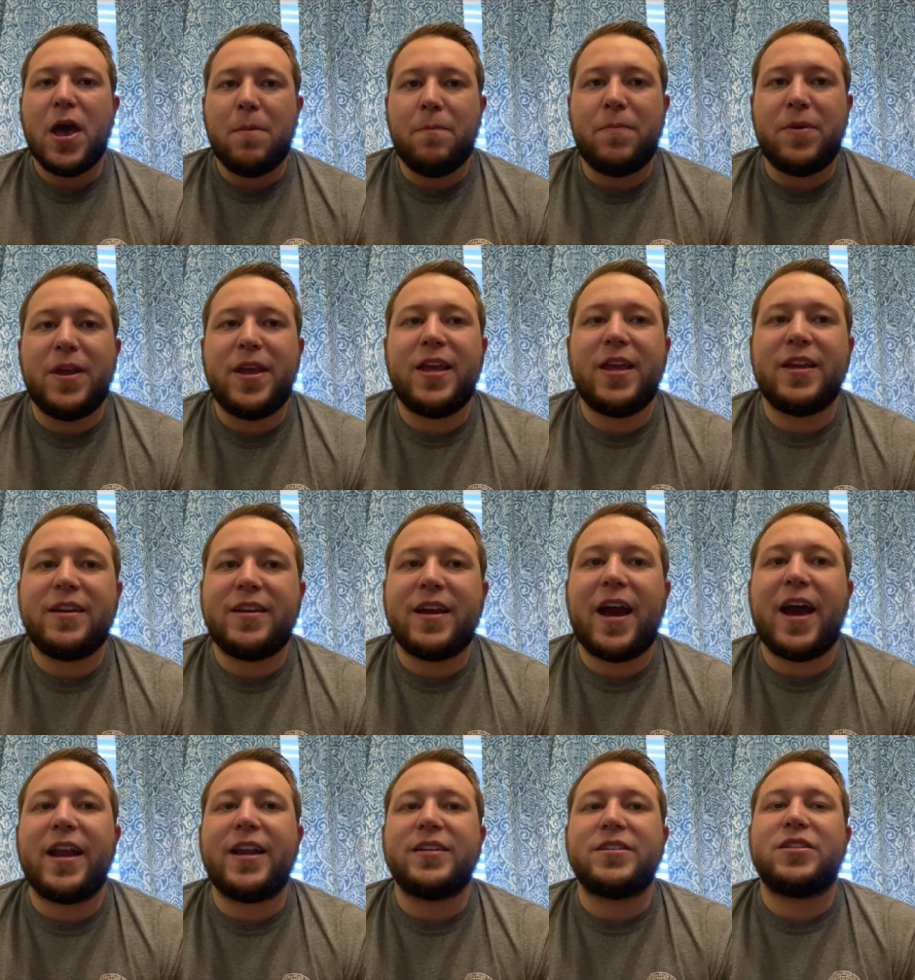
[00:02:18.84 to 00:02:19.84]
Being a
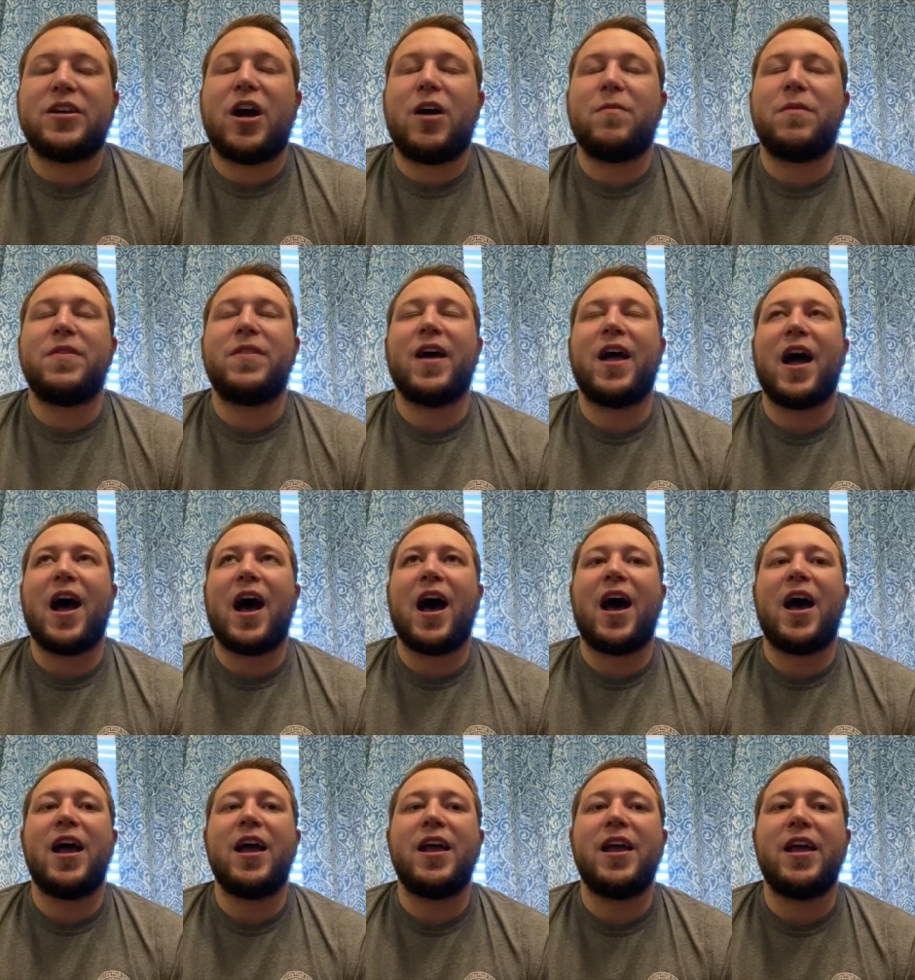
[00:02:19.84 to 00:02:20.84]
dad has taught me that
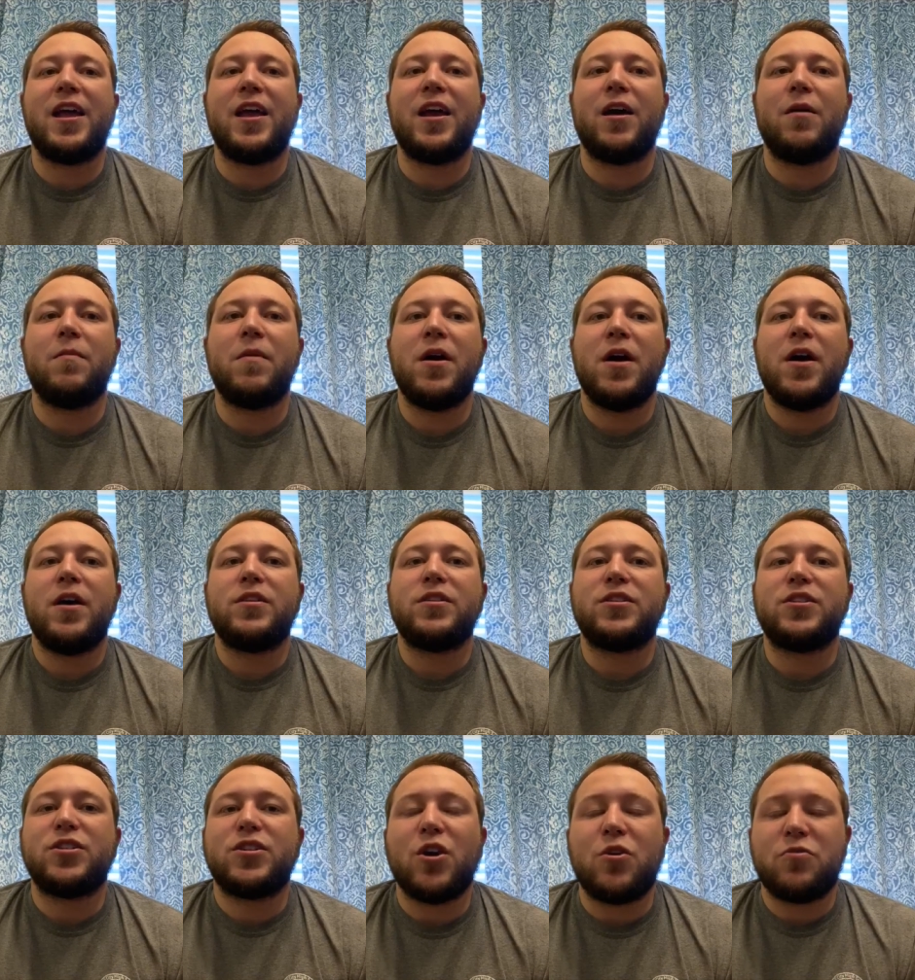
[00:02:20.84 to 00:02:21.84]
I am
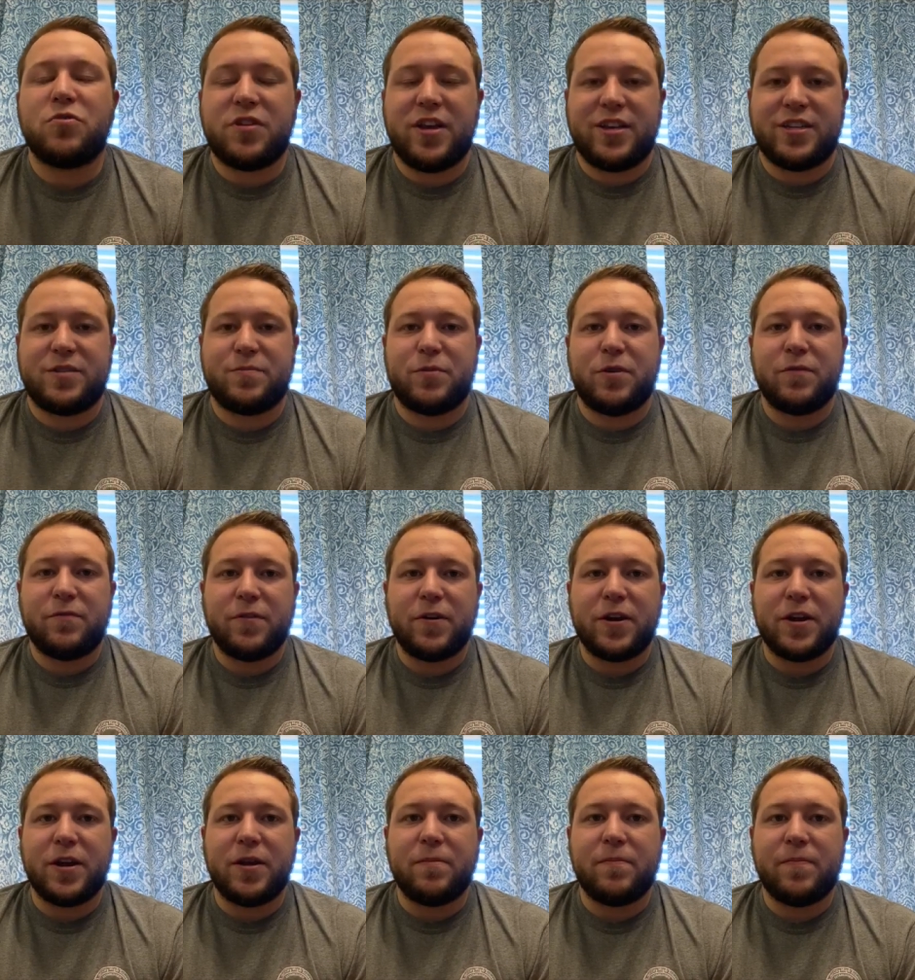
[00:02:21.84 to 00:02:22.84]
so desperate for
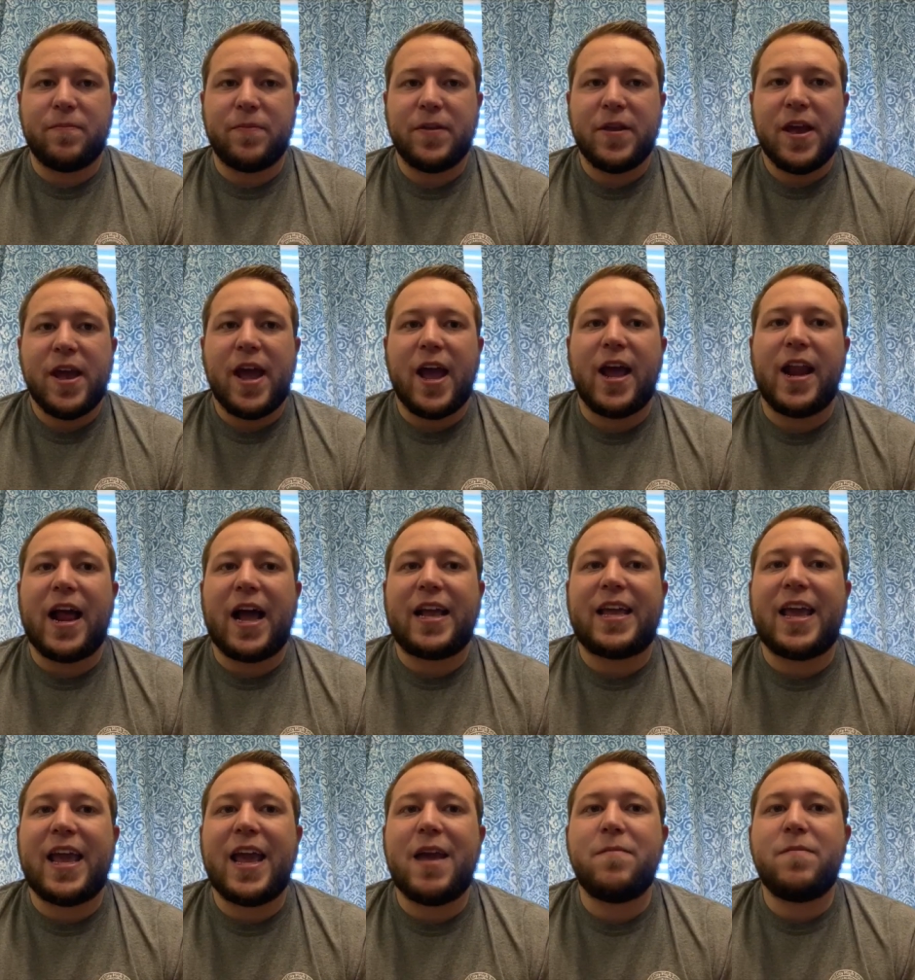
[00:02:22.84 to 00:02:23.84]
him, and I
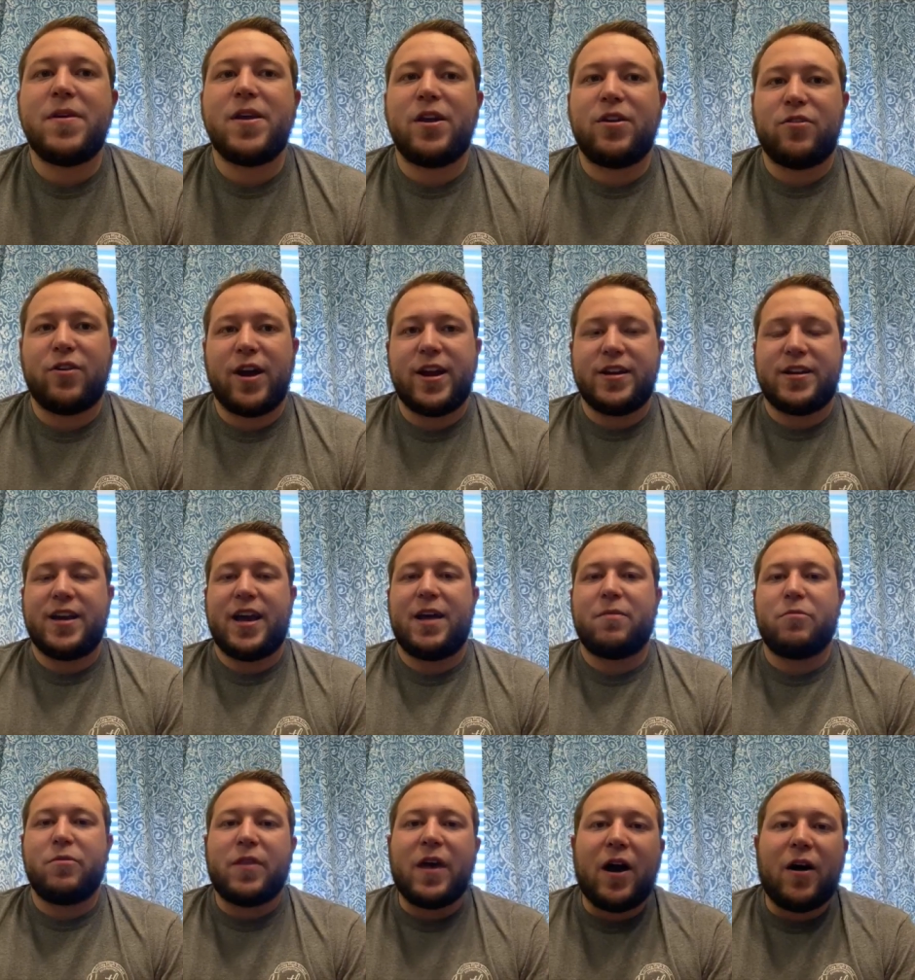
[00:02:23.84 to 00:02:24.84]
can't be a great dad
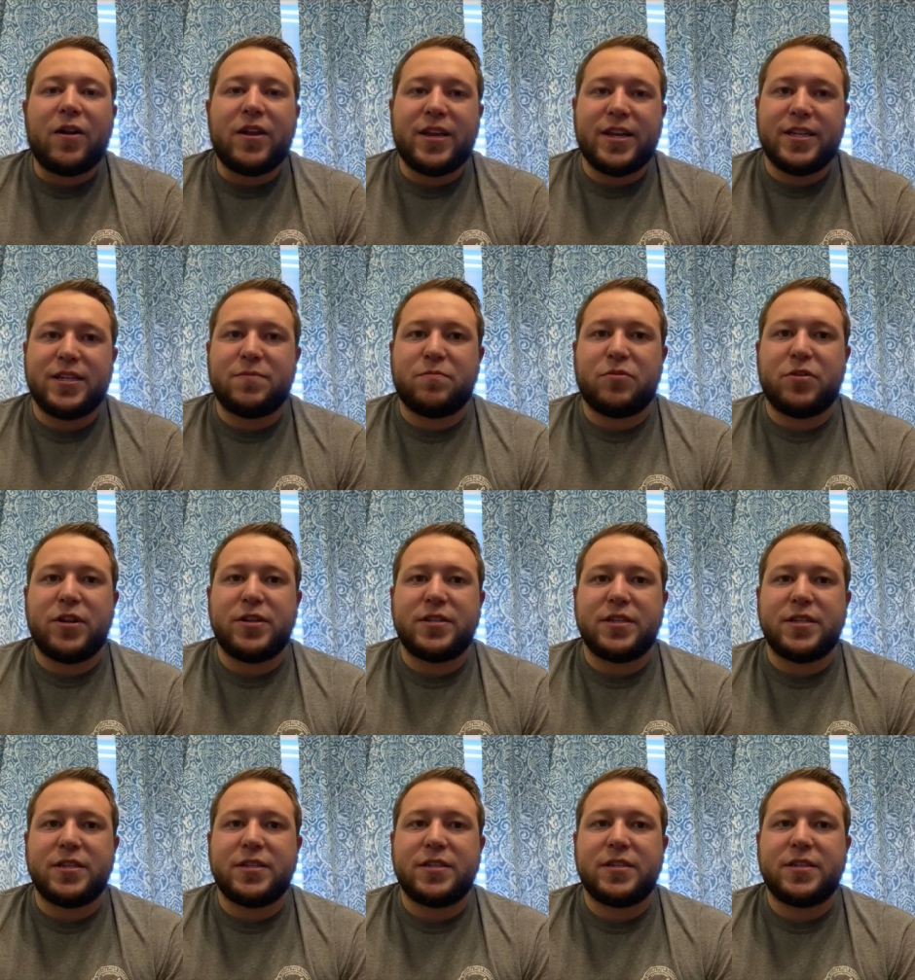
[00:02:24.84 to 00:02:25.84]
without his
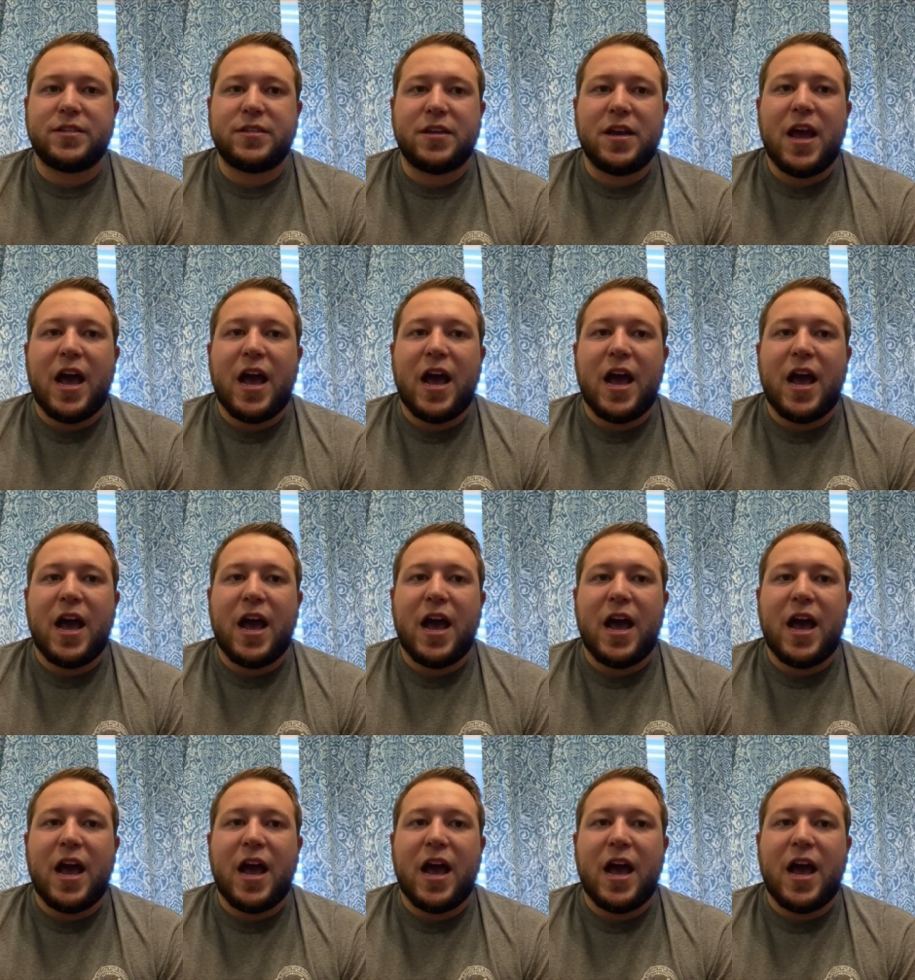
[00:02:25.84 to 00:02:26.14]
presence.